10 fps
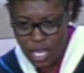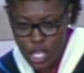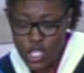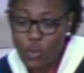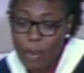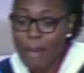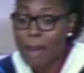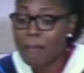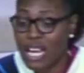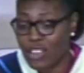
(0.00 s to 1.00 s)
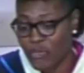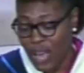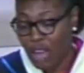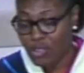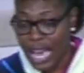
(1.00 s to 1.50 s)
So when my mother
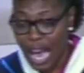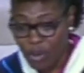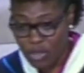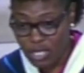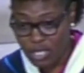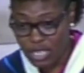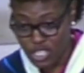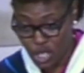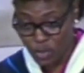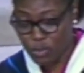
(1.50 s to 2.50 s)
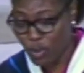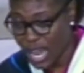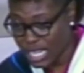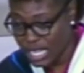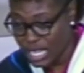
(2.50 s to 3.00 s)
found out that she was
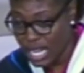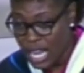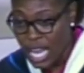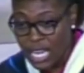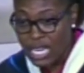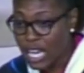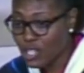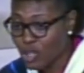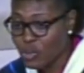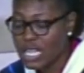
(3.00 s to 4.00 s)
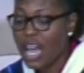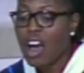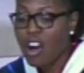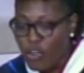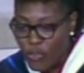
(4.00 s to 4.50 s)
pregnant, that dude was like,
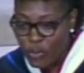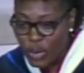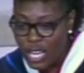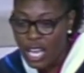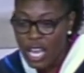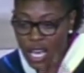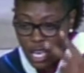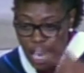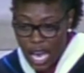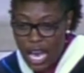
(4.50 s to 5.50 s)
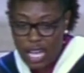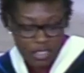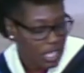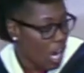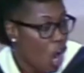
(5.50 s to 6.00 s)
oh, for real? How
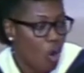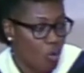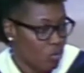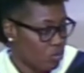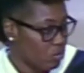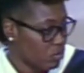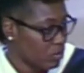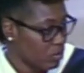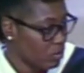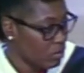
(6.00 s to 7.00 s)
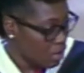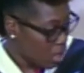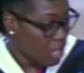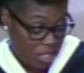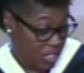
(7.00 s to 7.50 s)
gone?
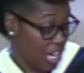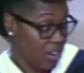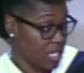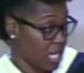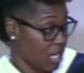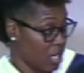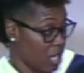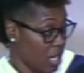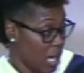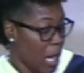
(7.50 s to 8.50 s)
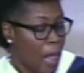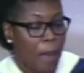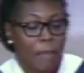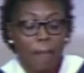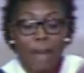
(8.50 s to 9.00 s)
Seriously.
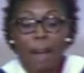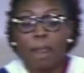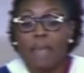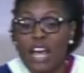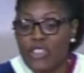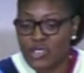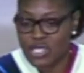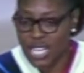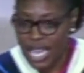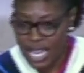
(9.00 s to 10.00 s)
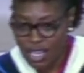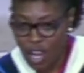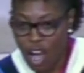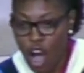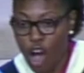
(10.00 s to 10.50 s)
But my mother said
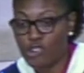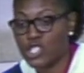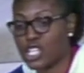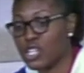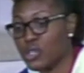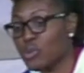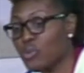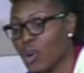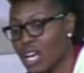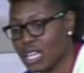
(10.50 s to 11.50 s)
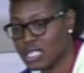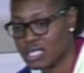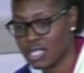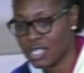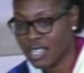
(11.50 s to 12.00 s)
all she knew
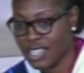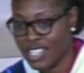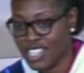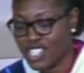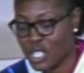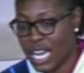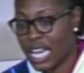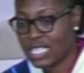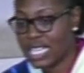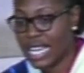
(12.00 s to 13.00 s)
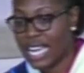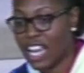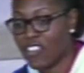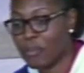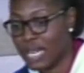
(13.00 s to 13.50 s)
was she had to take
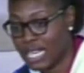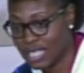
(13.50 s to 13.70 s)
care of me.